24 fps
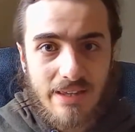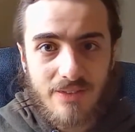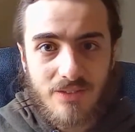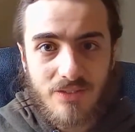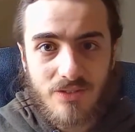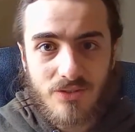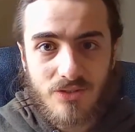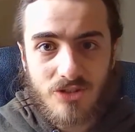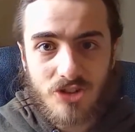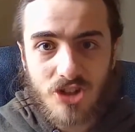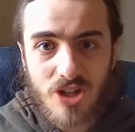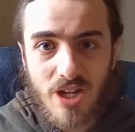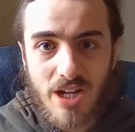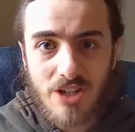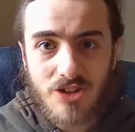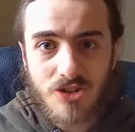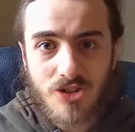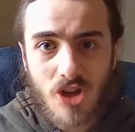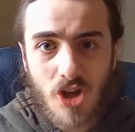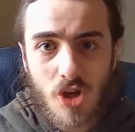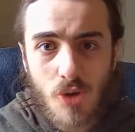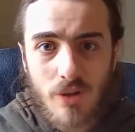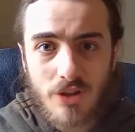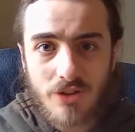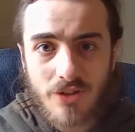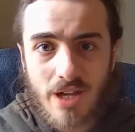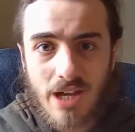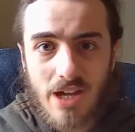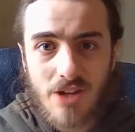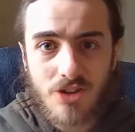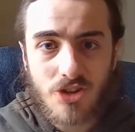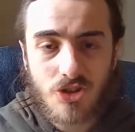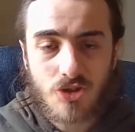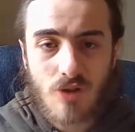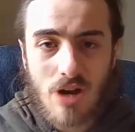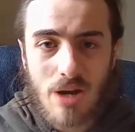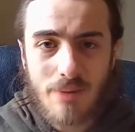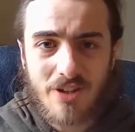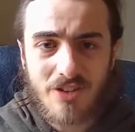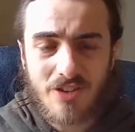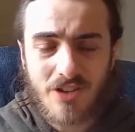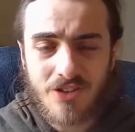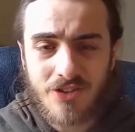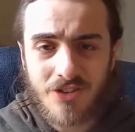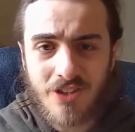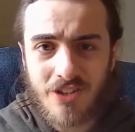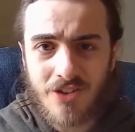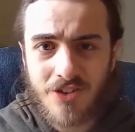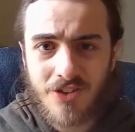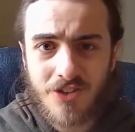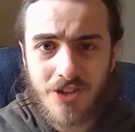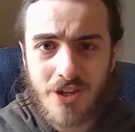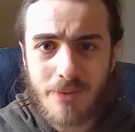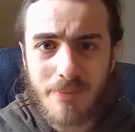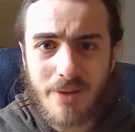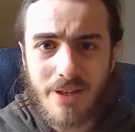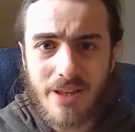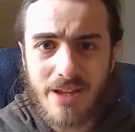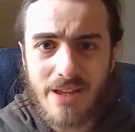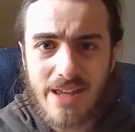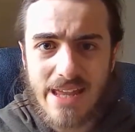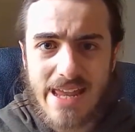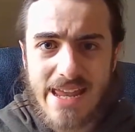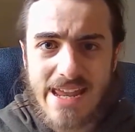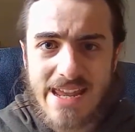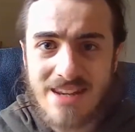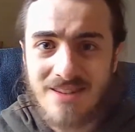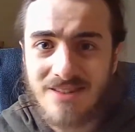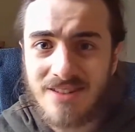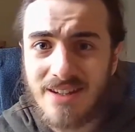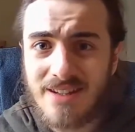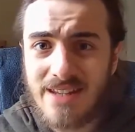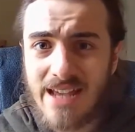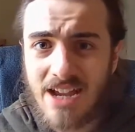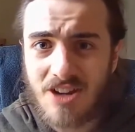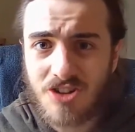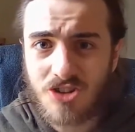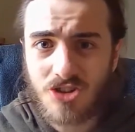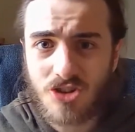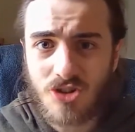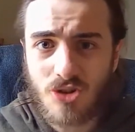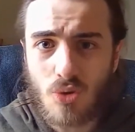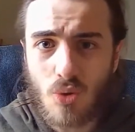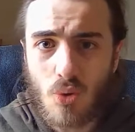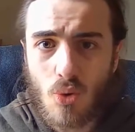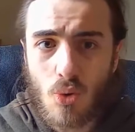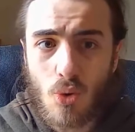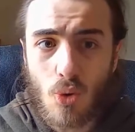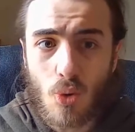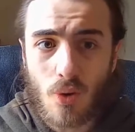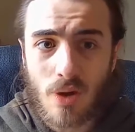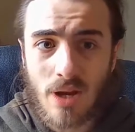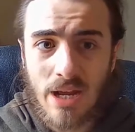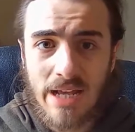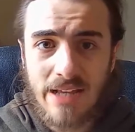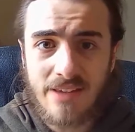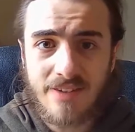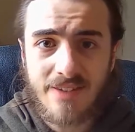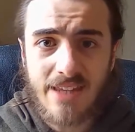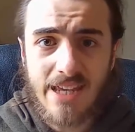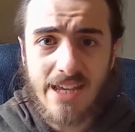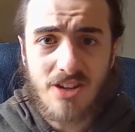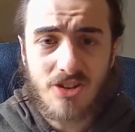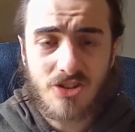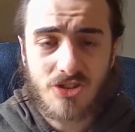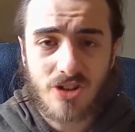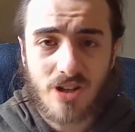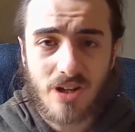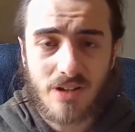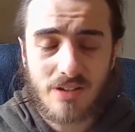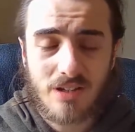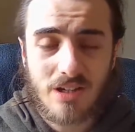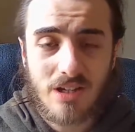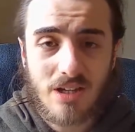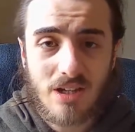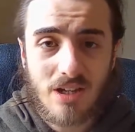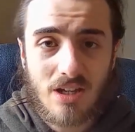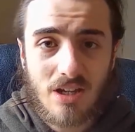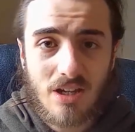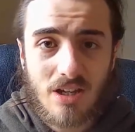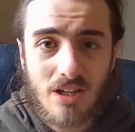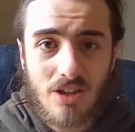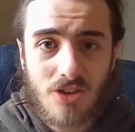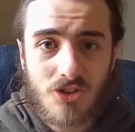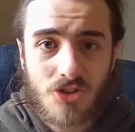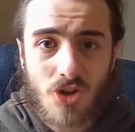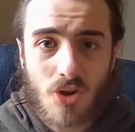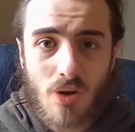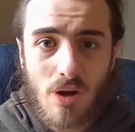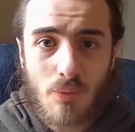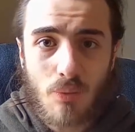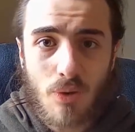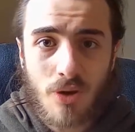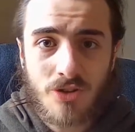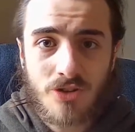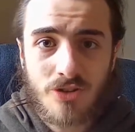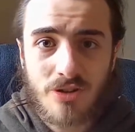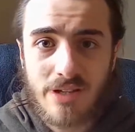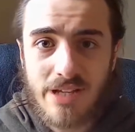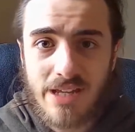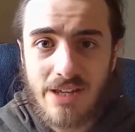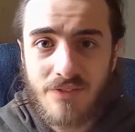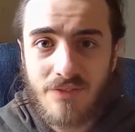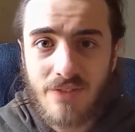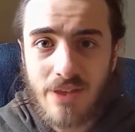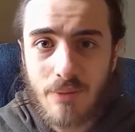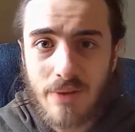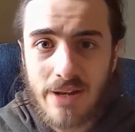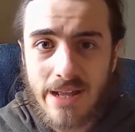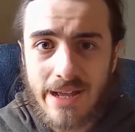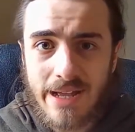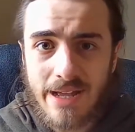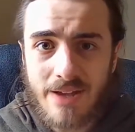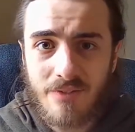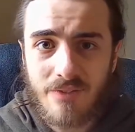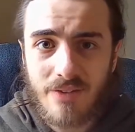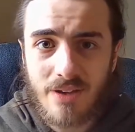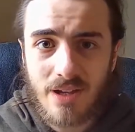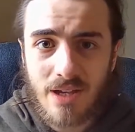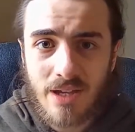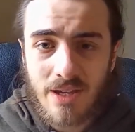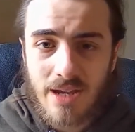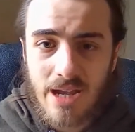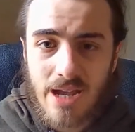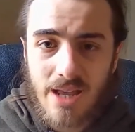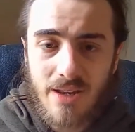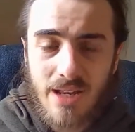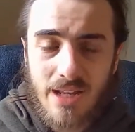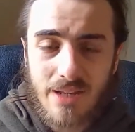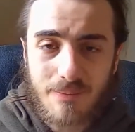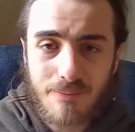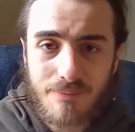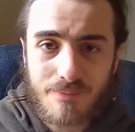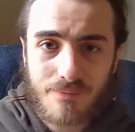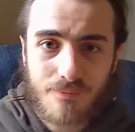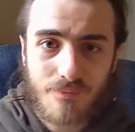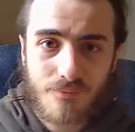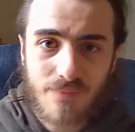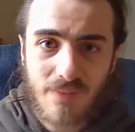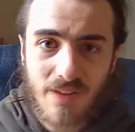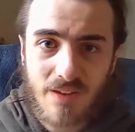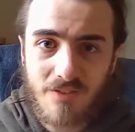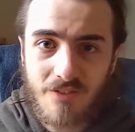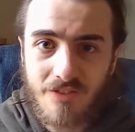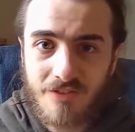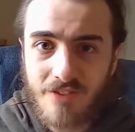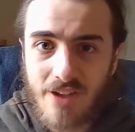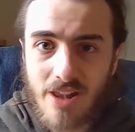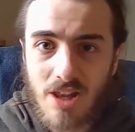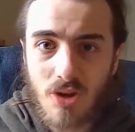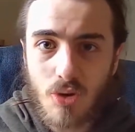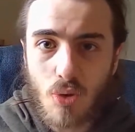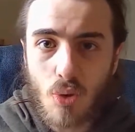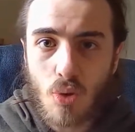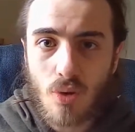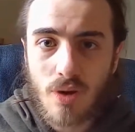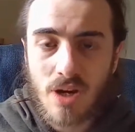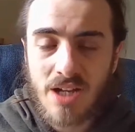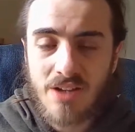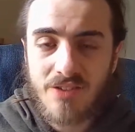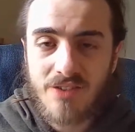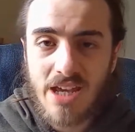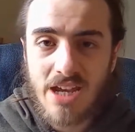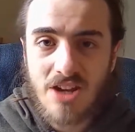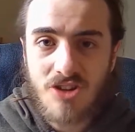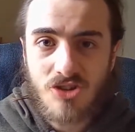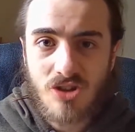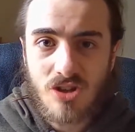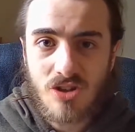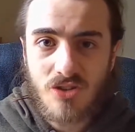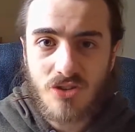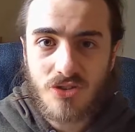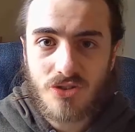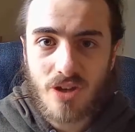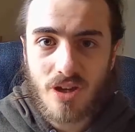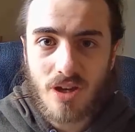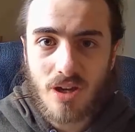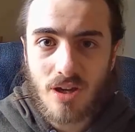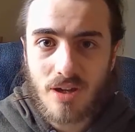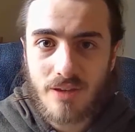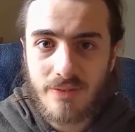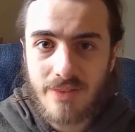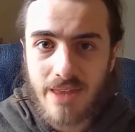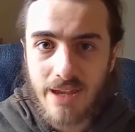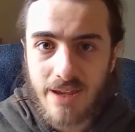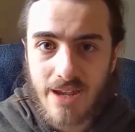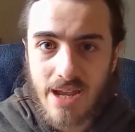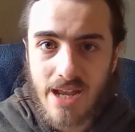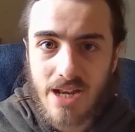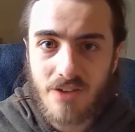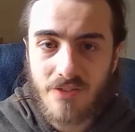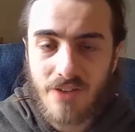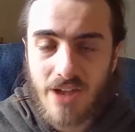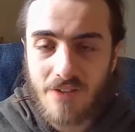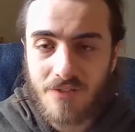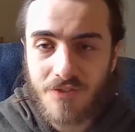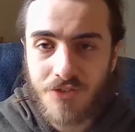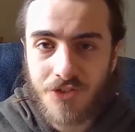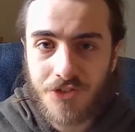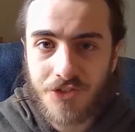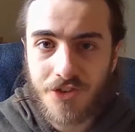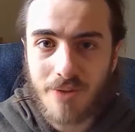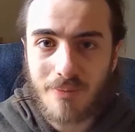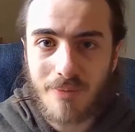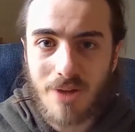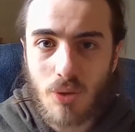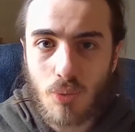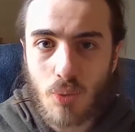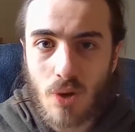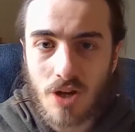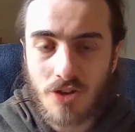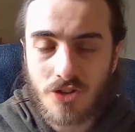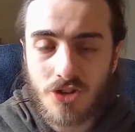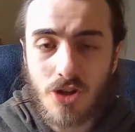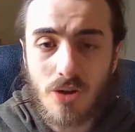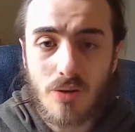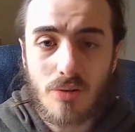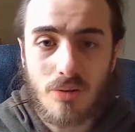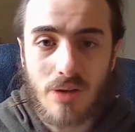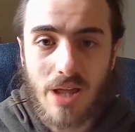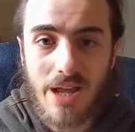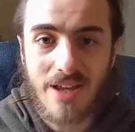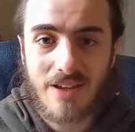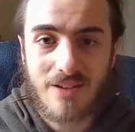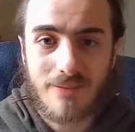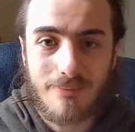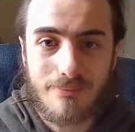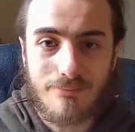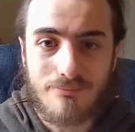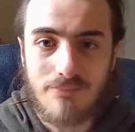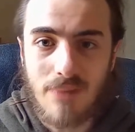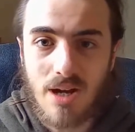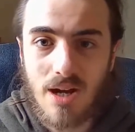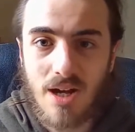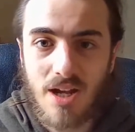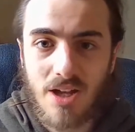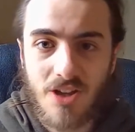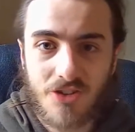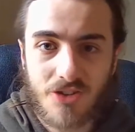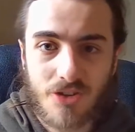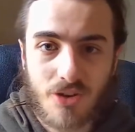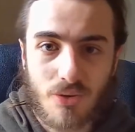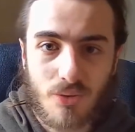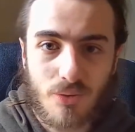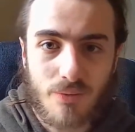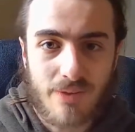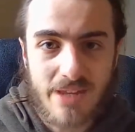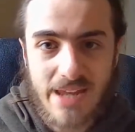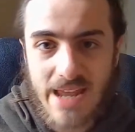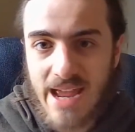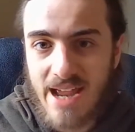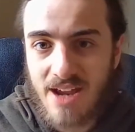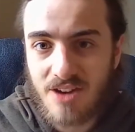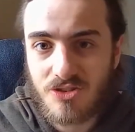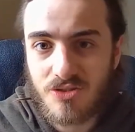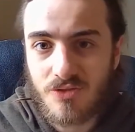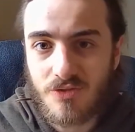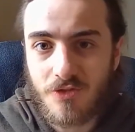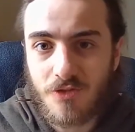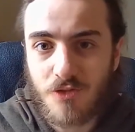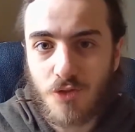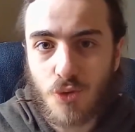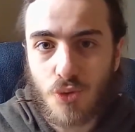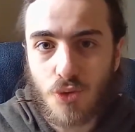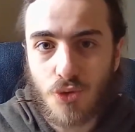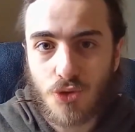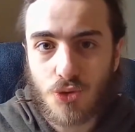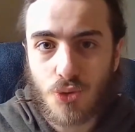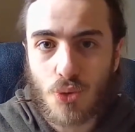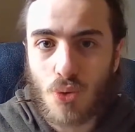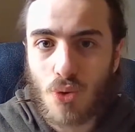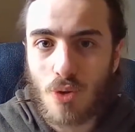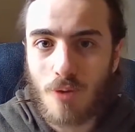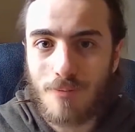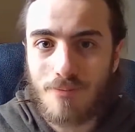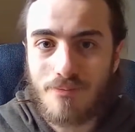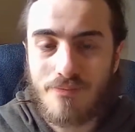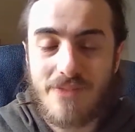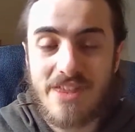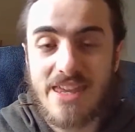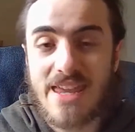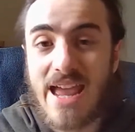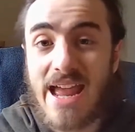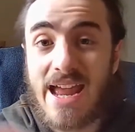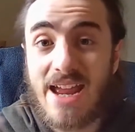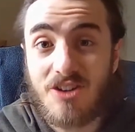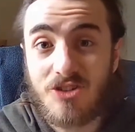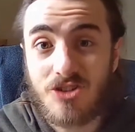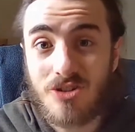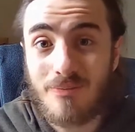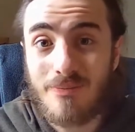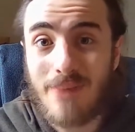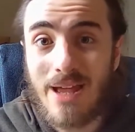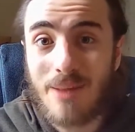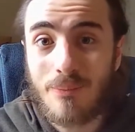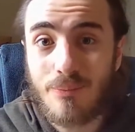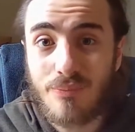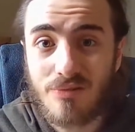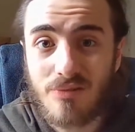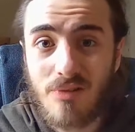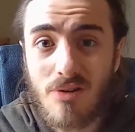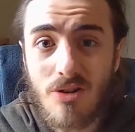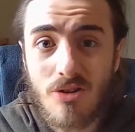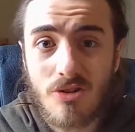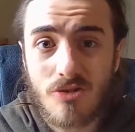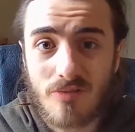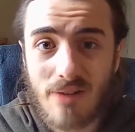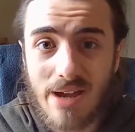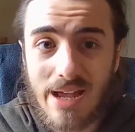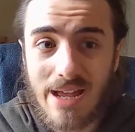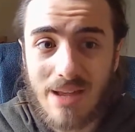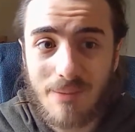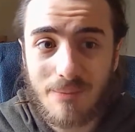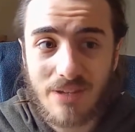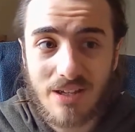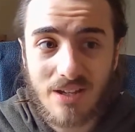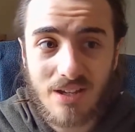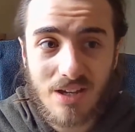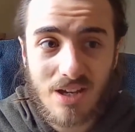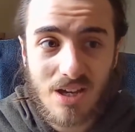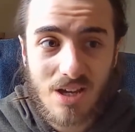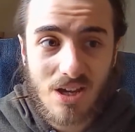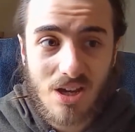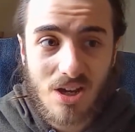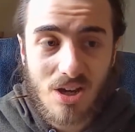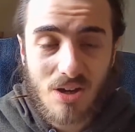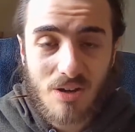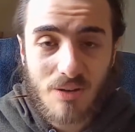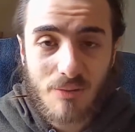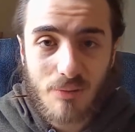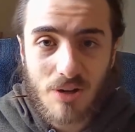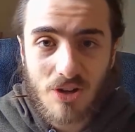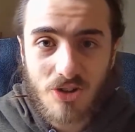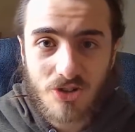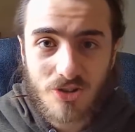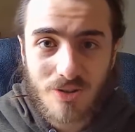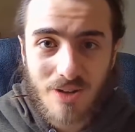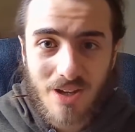G.I. Joe is kind of described as this similar international organization. So I wonder if they would have kind of like fellow organizations that kind of have similar work too, like Mask, the Action Force, or the Action Man program, which